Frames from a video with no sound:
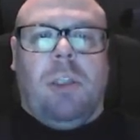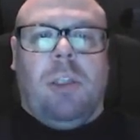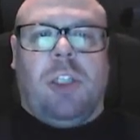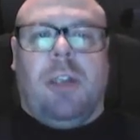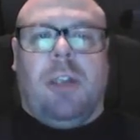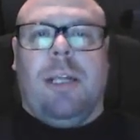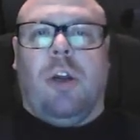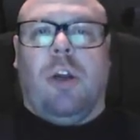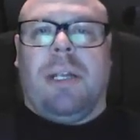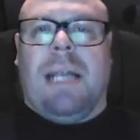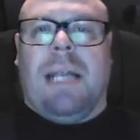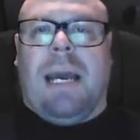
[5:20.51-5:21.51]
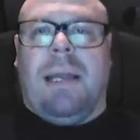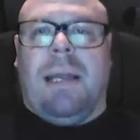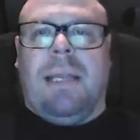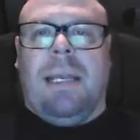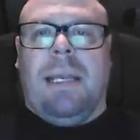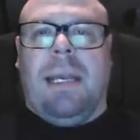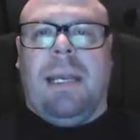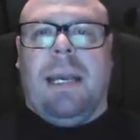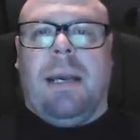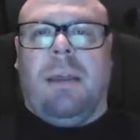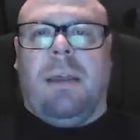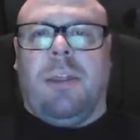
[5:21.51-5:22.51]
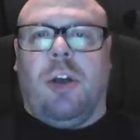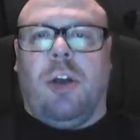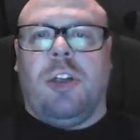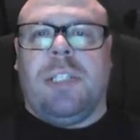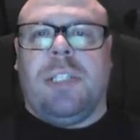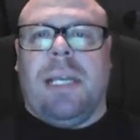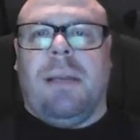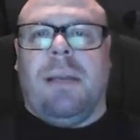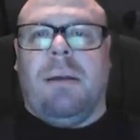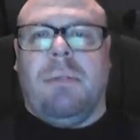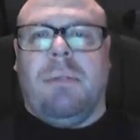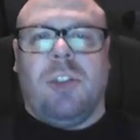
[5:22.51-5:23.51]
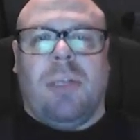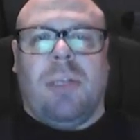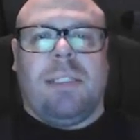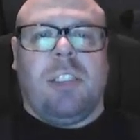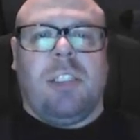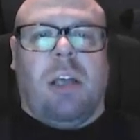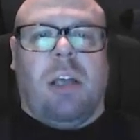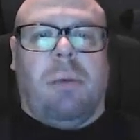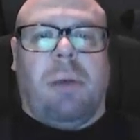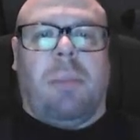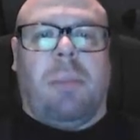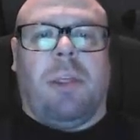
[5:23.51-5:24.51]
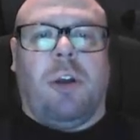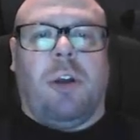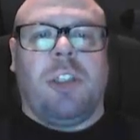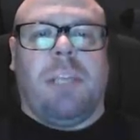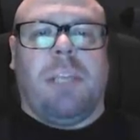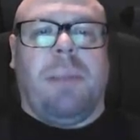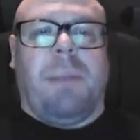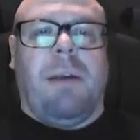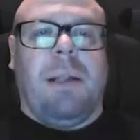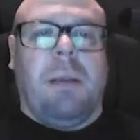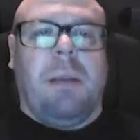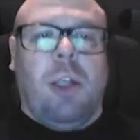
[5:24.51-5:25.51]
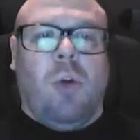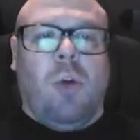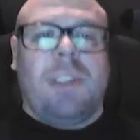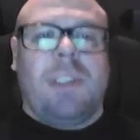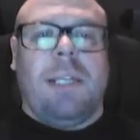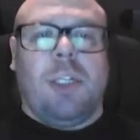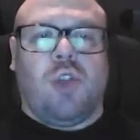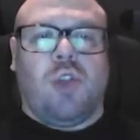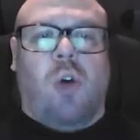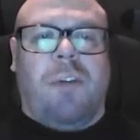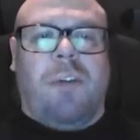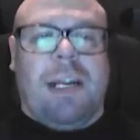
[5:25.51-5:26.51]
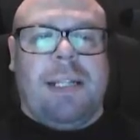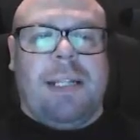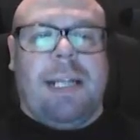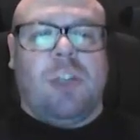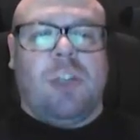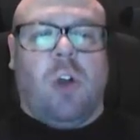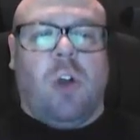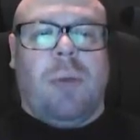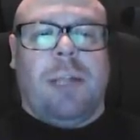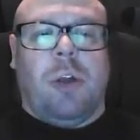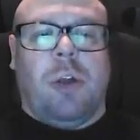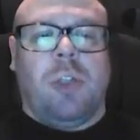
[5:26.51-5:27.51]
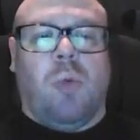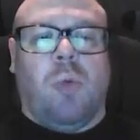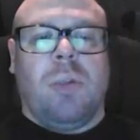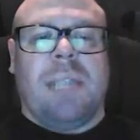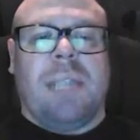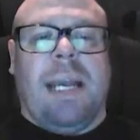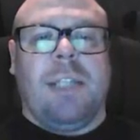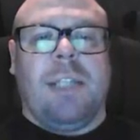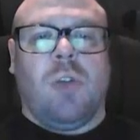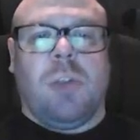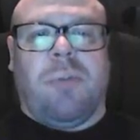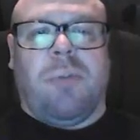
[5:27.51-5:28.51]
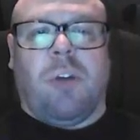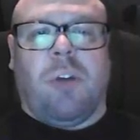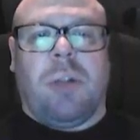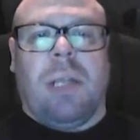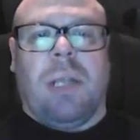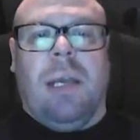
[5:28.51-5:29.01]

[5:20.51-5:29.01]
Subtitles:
Certainly looking at the Thursday, so this is the upcoming Thursday period. Notice here the trough kind of digs all the way down towards the Azores. We've got